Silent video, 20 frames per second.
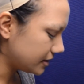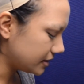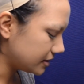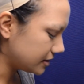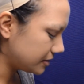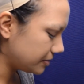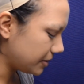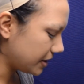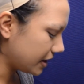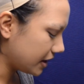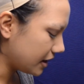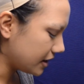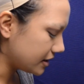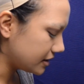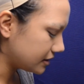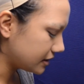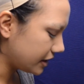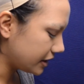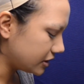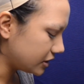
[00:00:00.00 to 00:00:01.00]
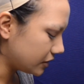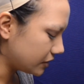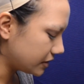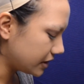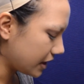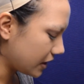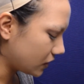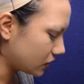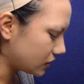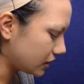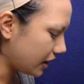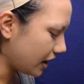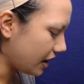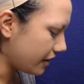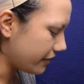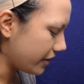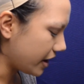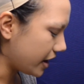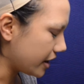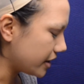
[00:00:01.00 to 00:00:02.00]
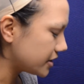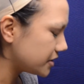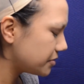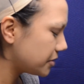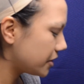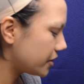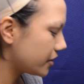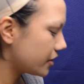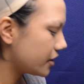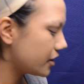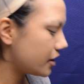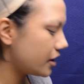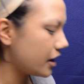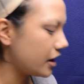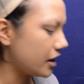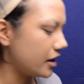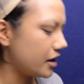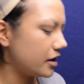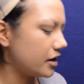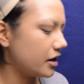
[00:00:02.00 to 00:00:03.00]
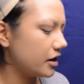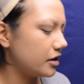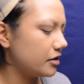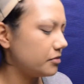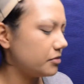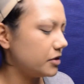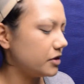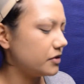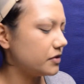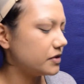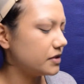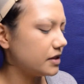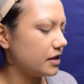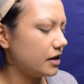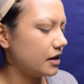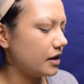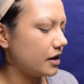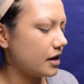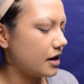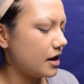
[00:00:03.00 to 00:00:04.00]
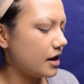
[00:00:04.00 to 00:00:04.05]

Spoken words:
it's because I don't actually have a hand mirror, and I am using